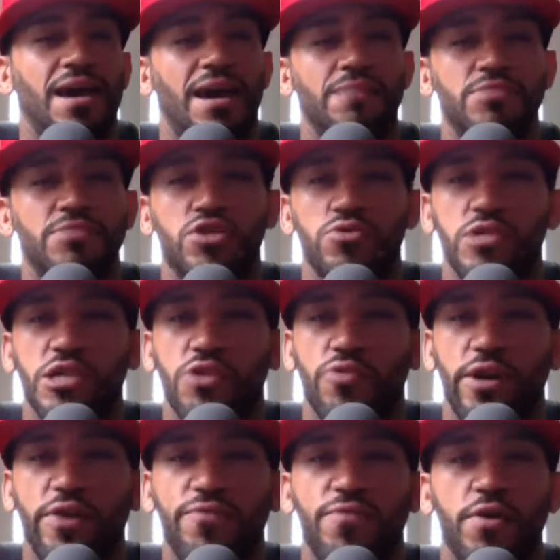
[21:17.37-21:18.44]
I'm shooting
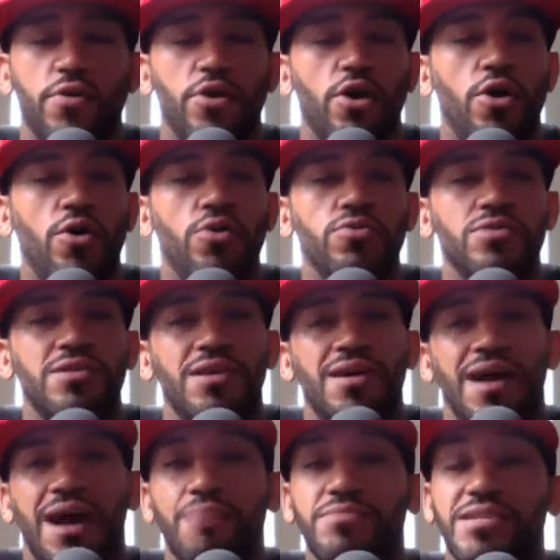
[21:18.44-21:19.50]
great photos.
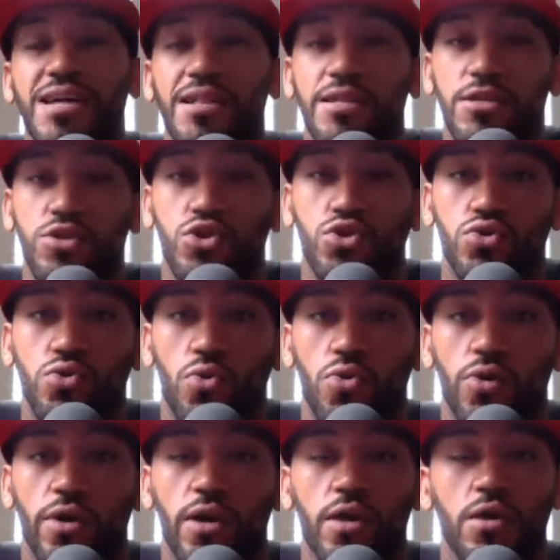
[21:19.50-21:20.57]
I'm telling a
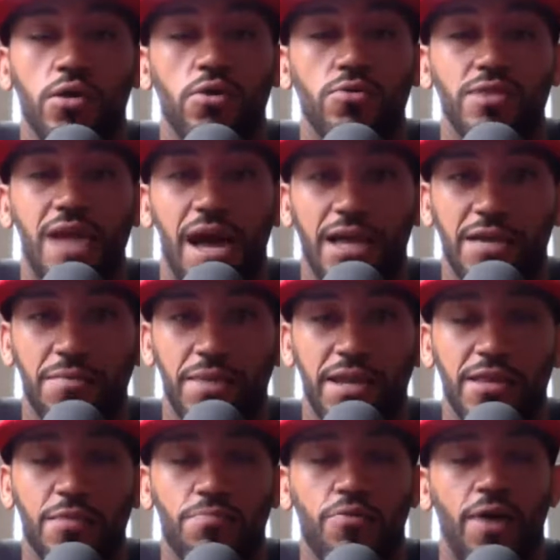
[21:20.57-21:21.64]
story,
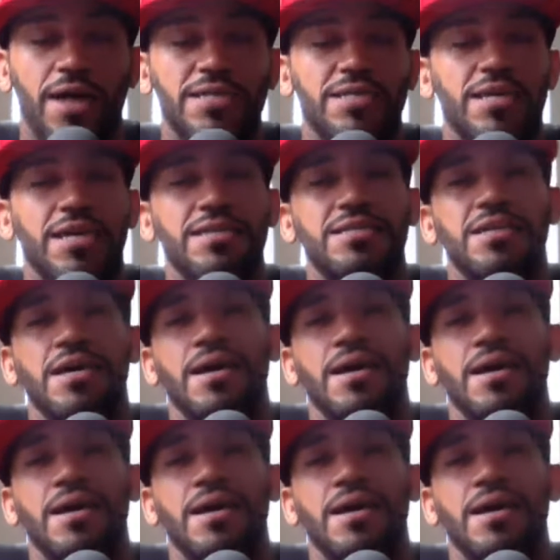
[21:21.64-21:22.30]
documenting the process.